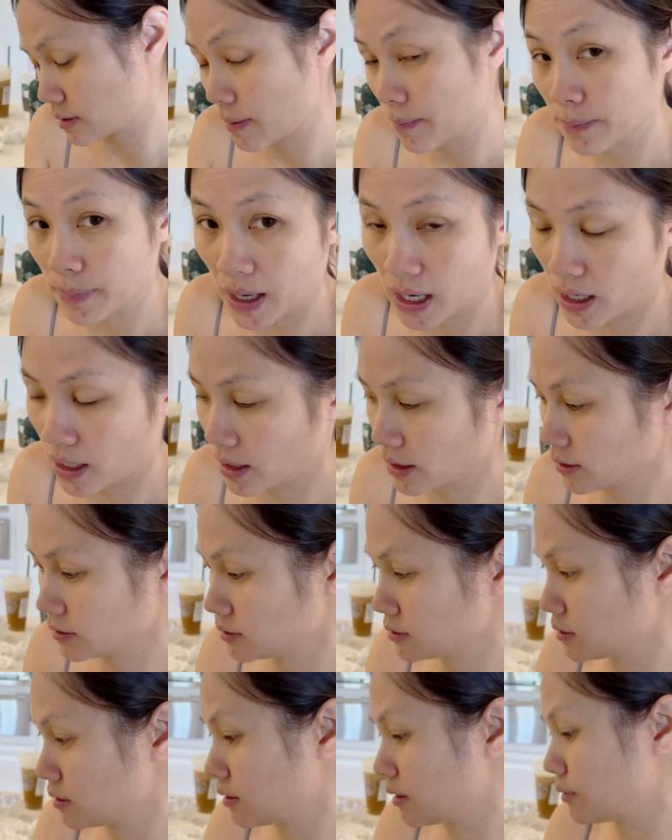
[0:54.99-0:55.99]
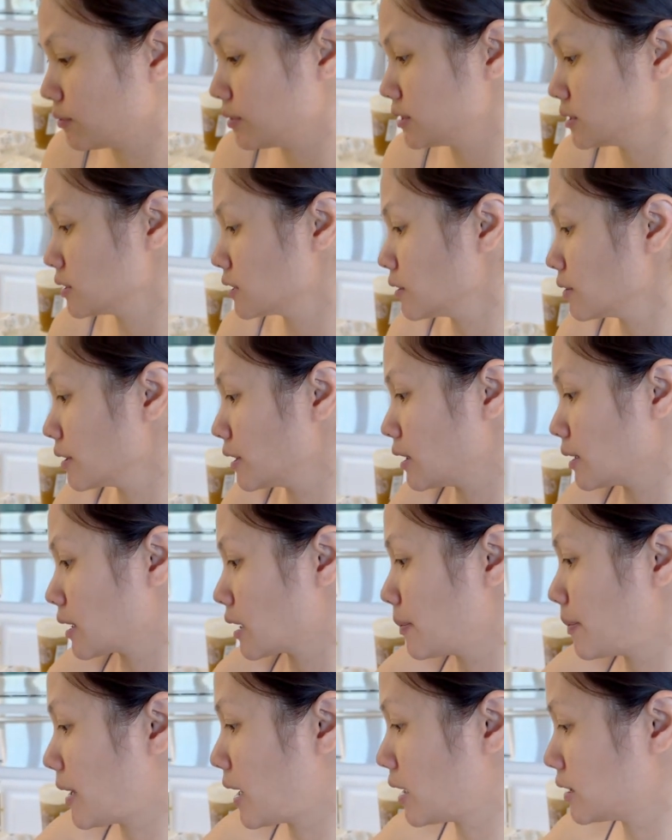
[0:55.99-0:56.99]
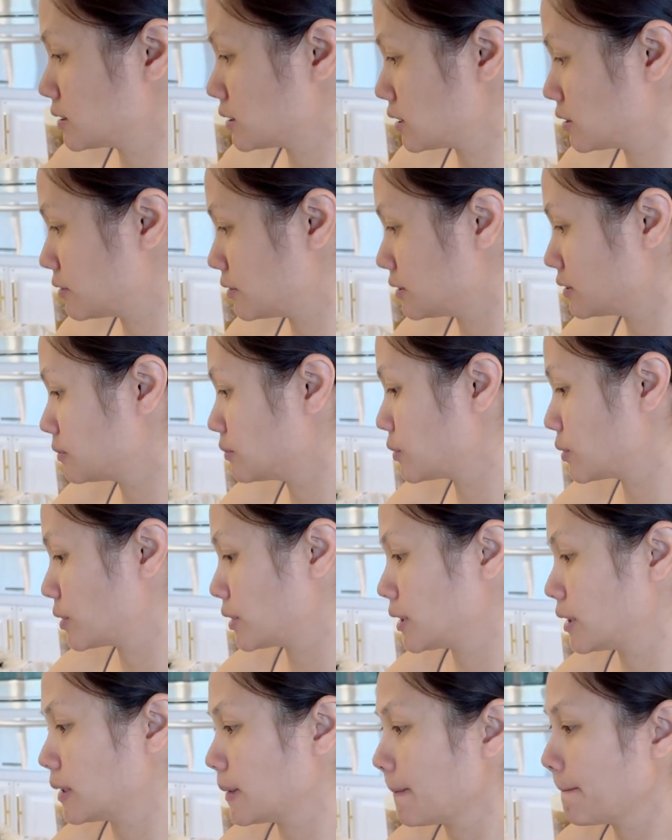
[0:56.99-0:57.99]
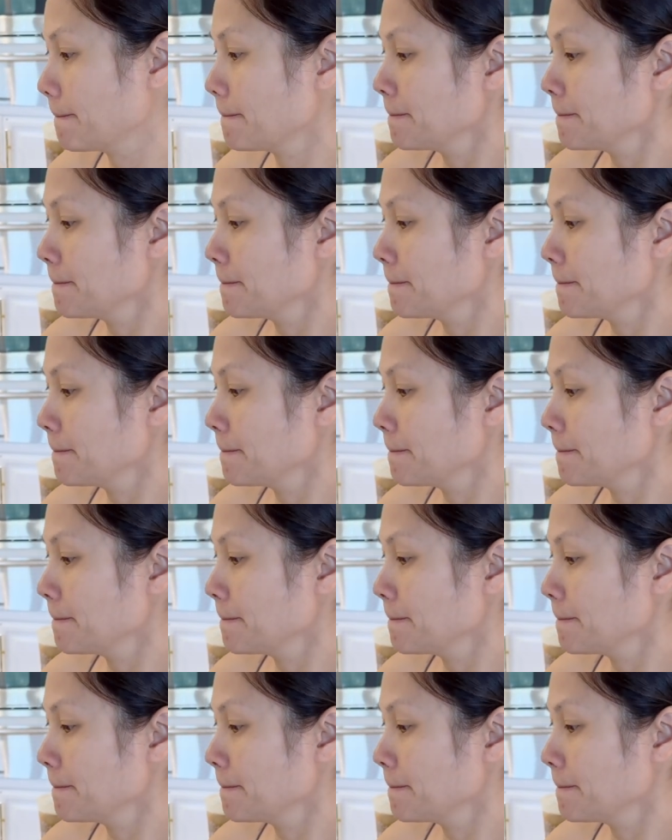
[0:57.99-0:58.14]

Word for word: bad. So I went to go get a capacitor this morning.